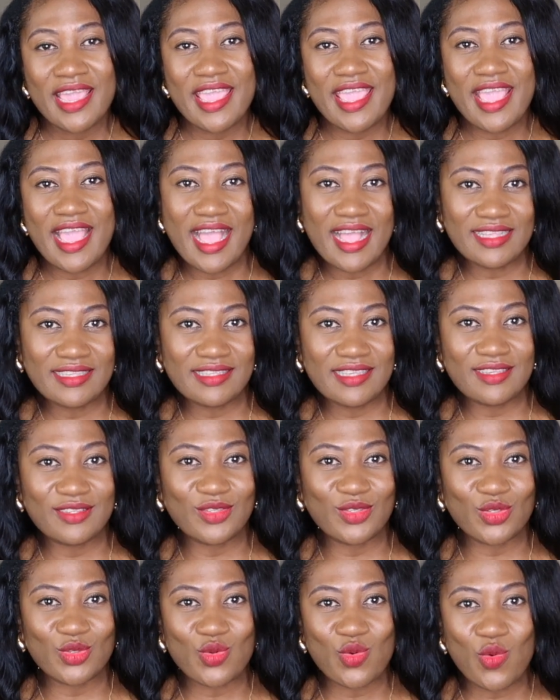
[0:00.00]
It has a
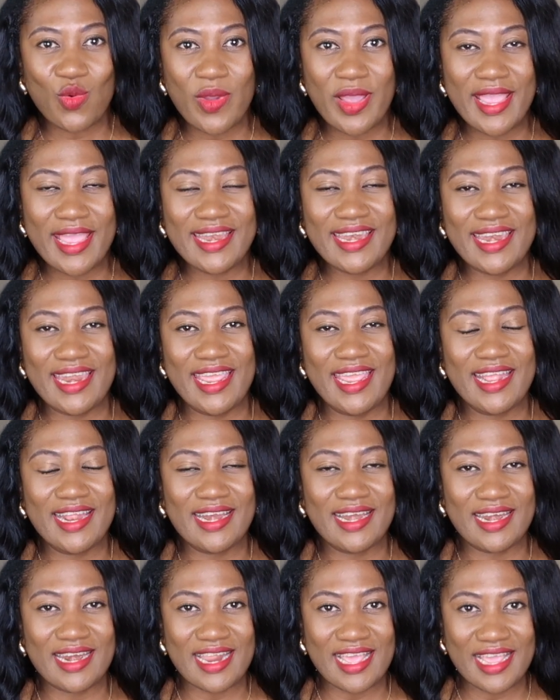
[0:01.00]
square
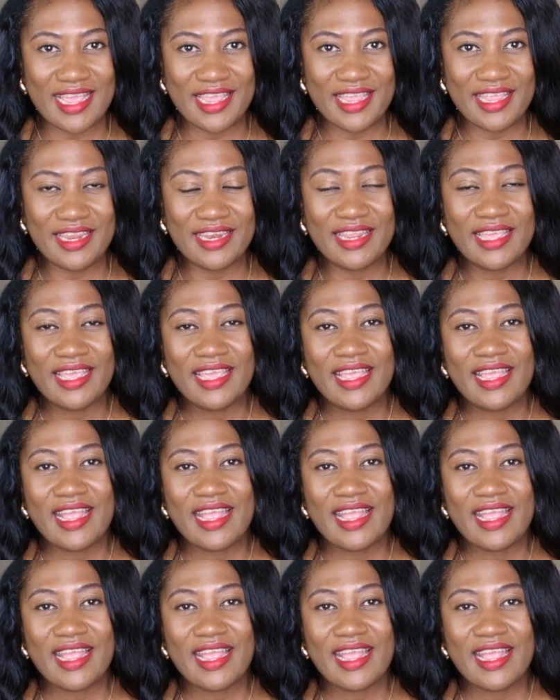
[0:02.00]
neckline